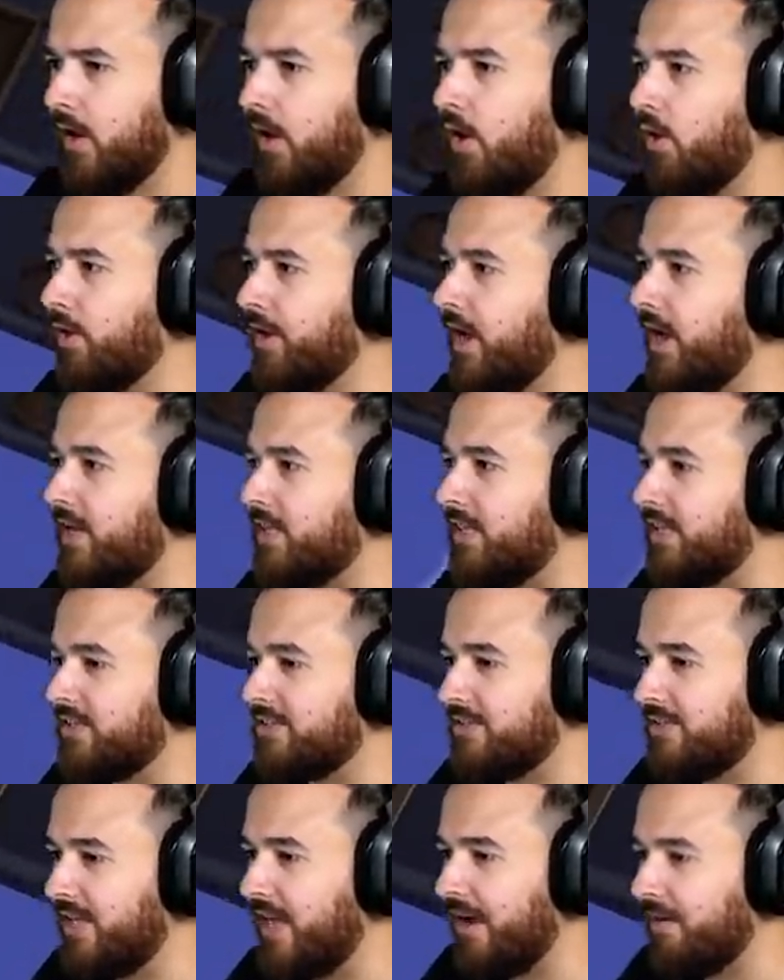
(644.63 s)
Oh, yeah, that,
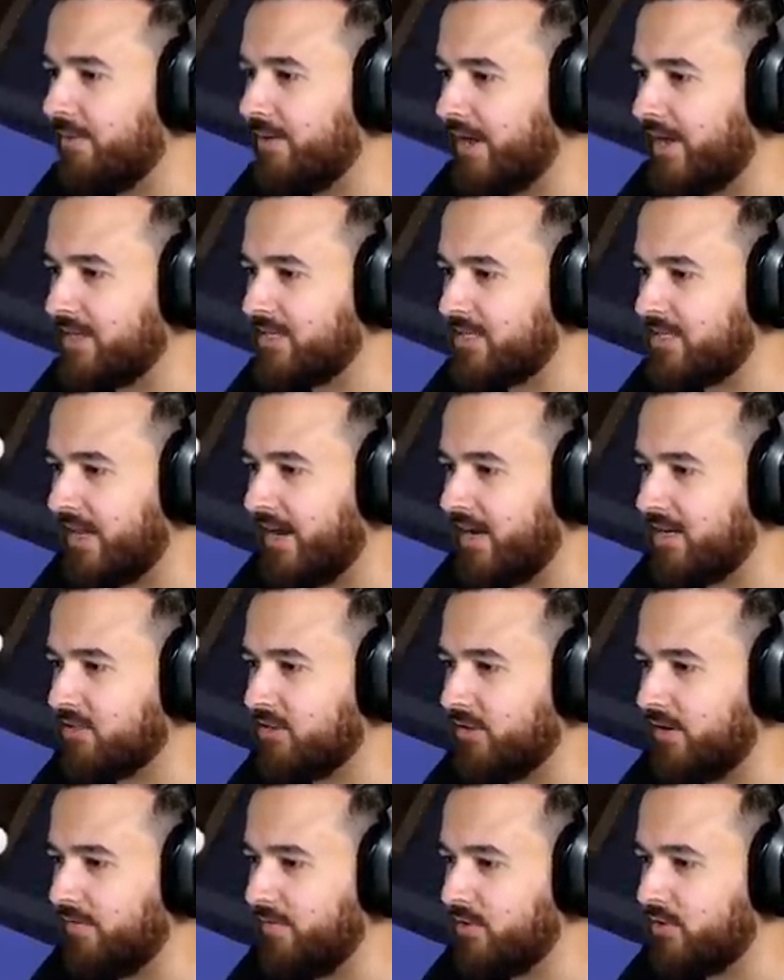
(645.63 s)
so that one adds to the
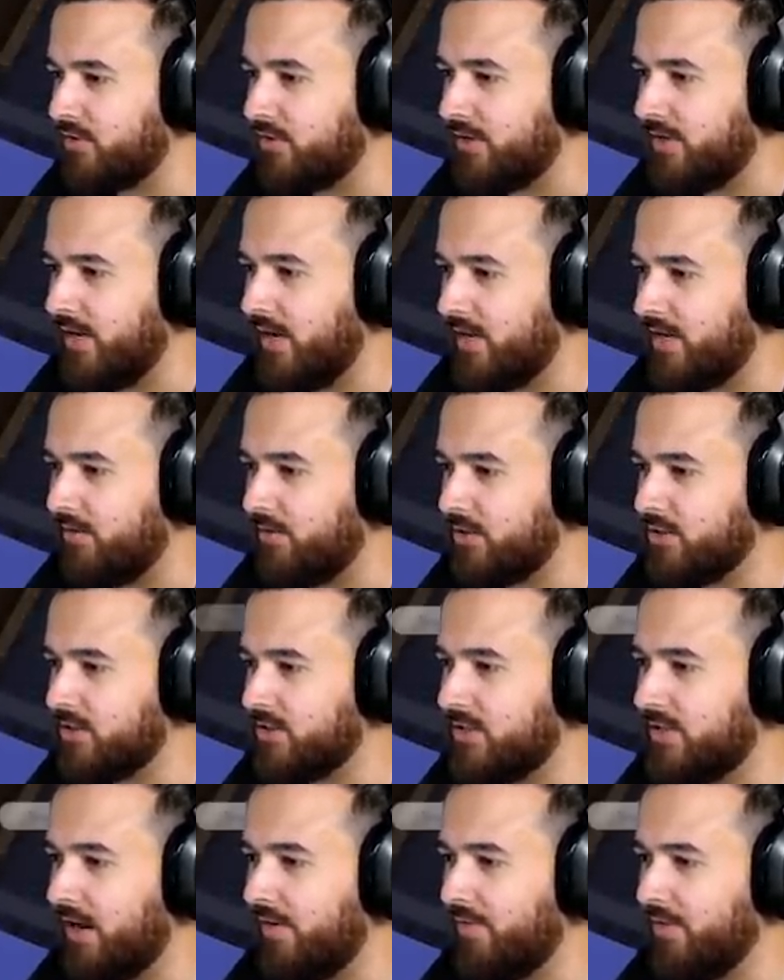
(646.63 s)
household inventory. Yeah, we
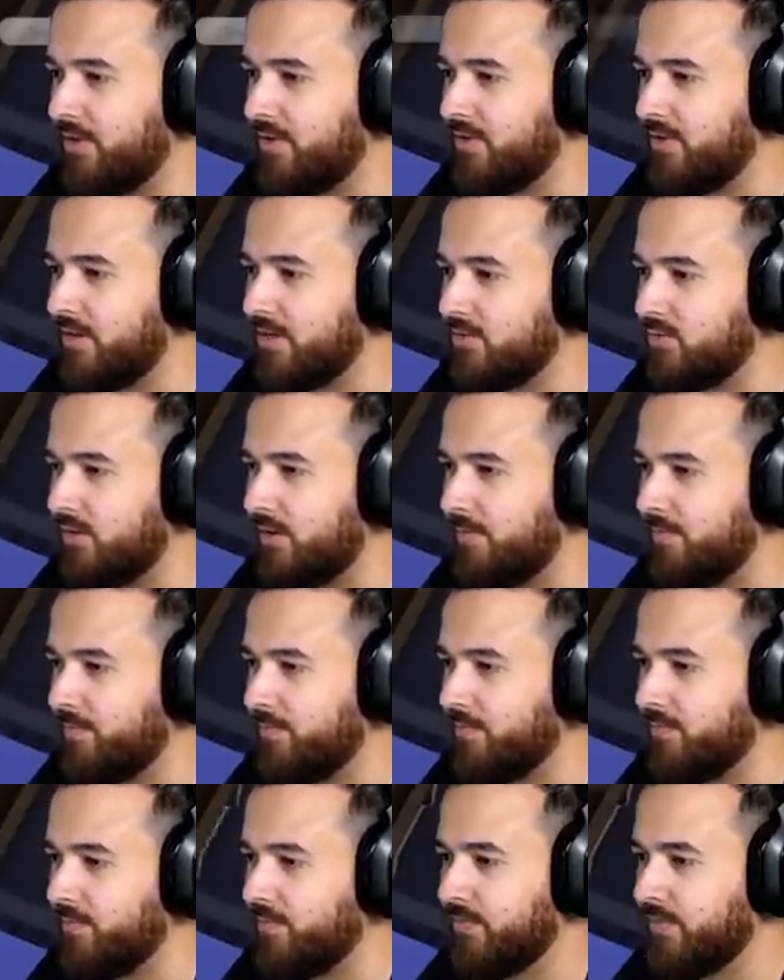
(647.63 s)
should definitely do this one.
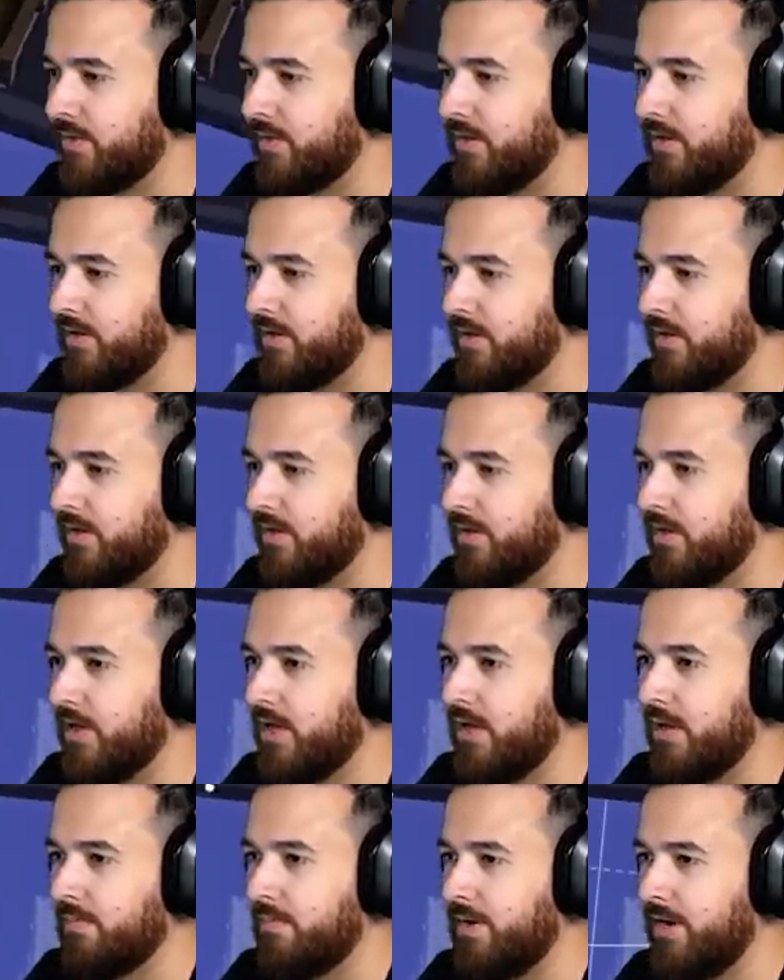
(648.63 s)

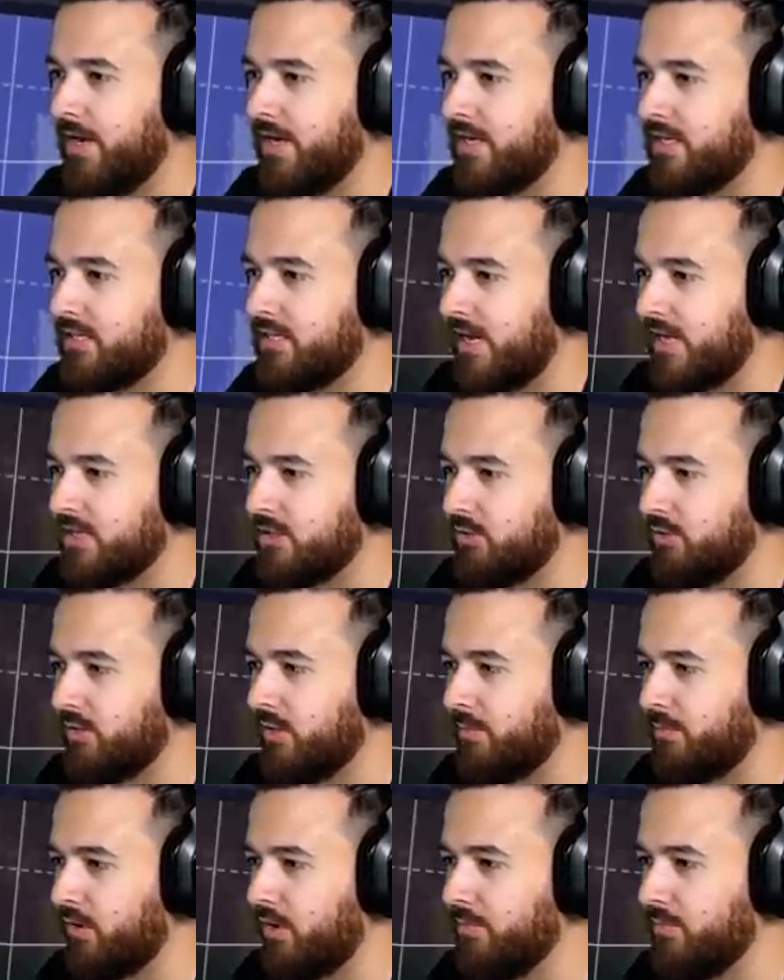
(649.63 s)
But I actually
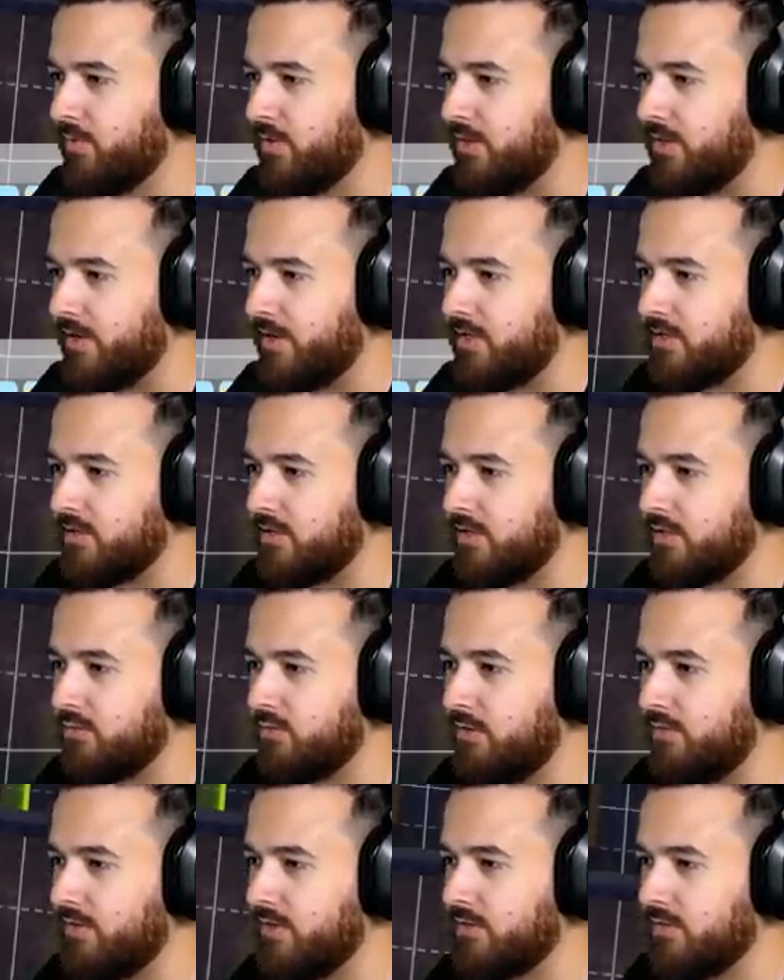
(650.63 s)
the problem with this... Let's
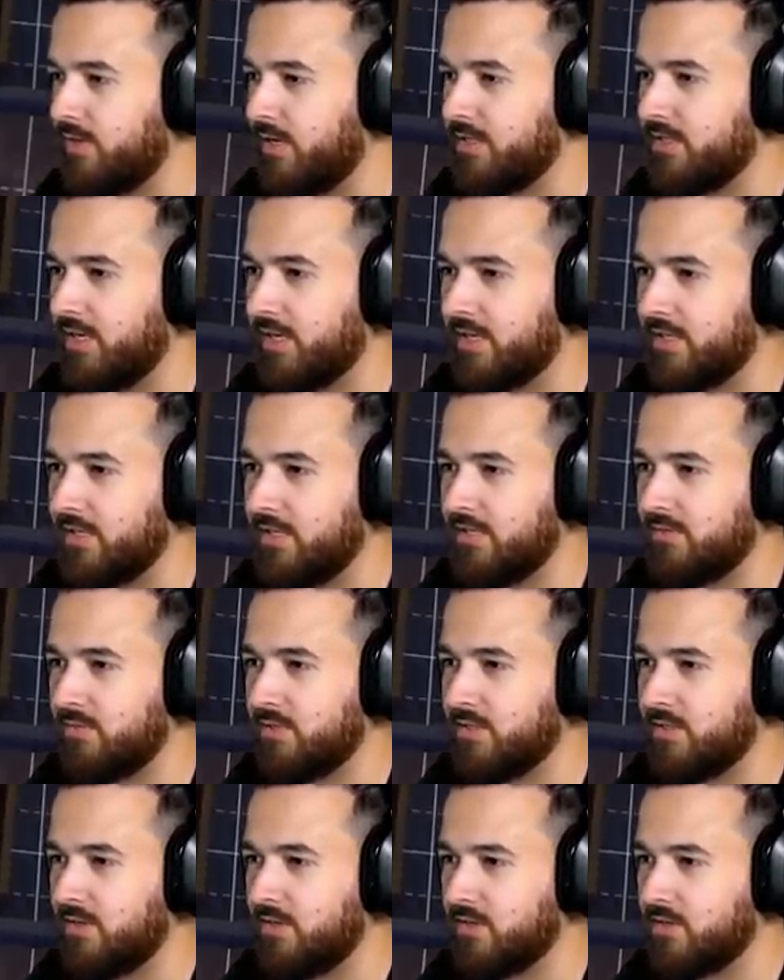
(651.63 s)
move this one outside, because this
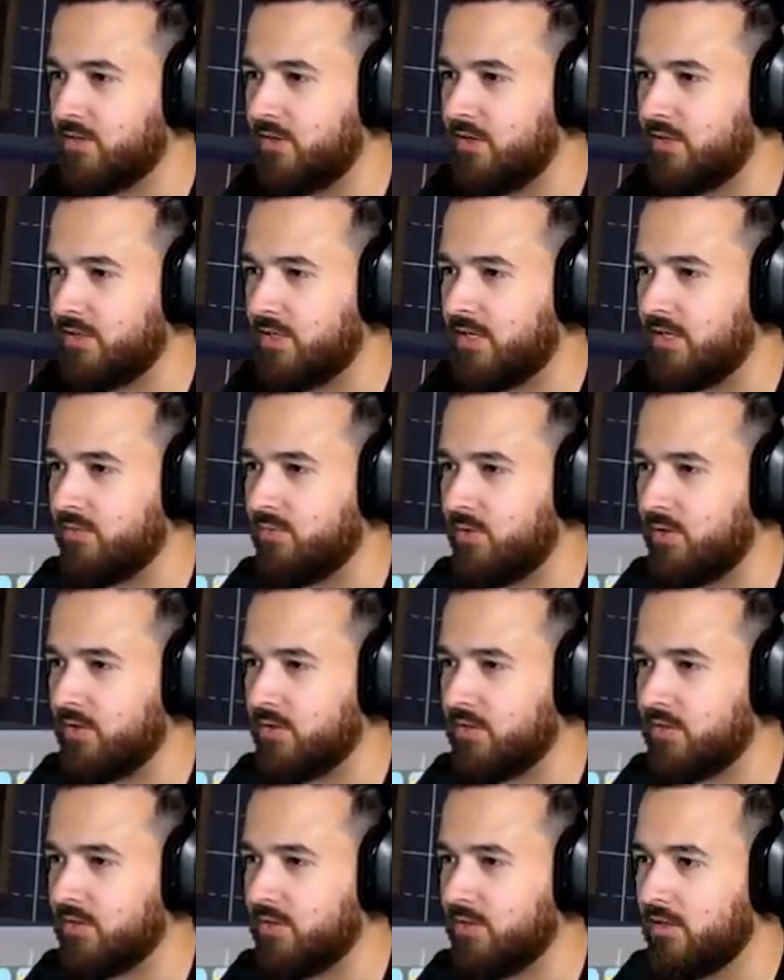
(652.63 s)
one's not as good as these
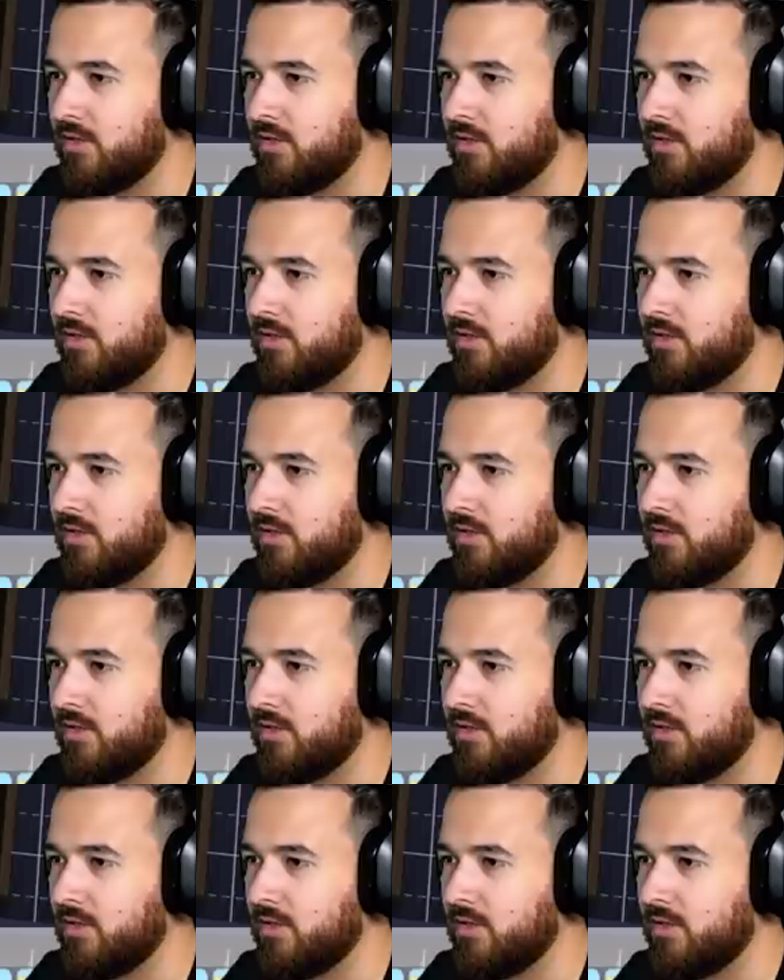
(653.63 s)
ones.